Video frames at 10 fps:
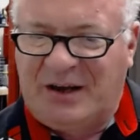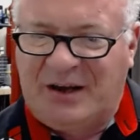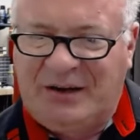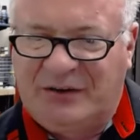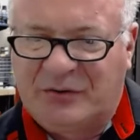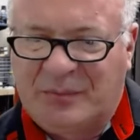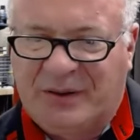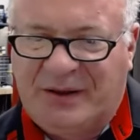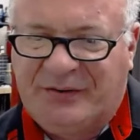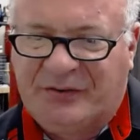I need to
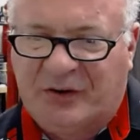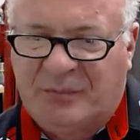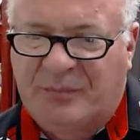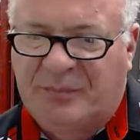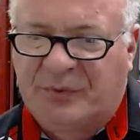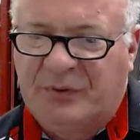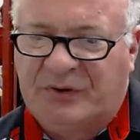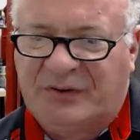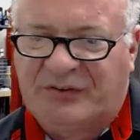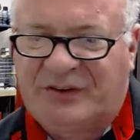replace a Brute
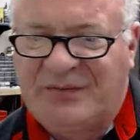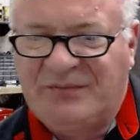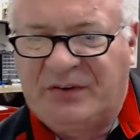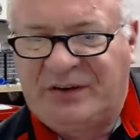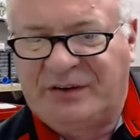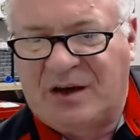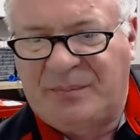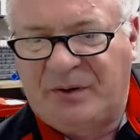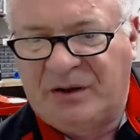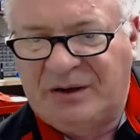750
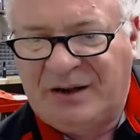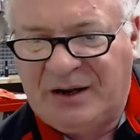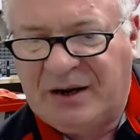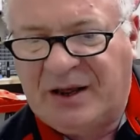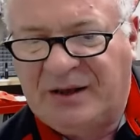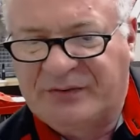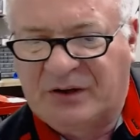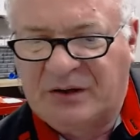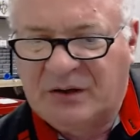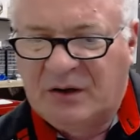top-end head
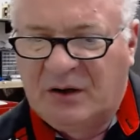gasket